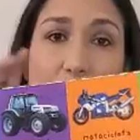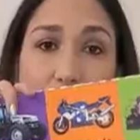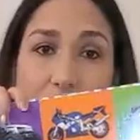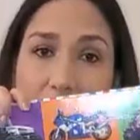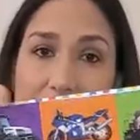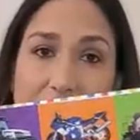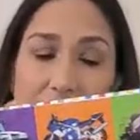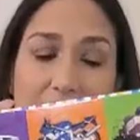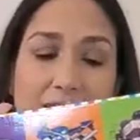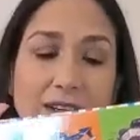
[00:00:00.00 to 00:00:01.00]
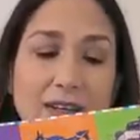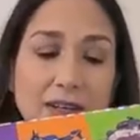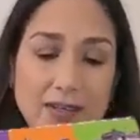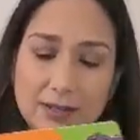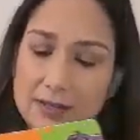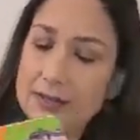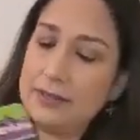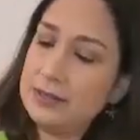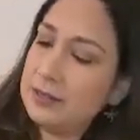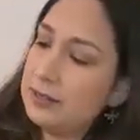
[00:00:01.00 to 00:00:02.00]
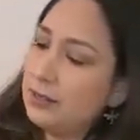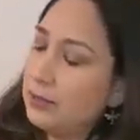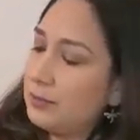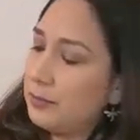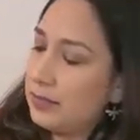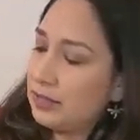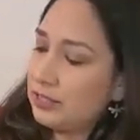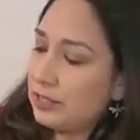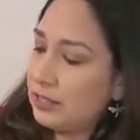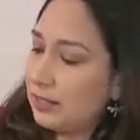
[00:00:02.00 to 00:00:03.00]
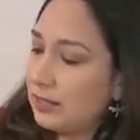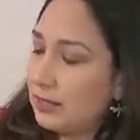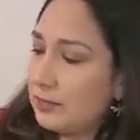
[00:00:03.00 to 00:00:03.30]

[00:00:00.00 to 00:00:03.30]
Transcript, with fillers: words here which uh,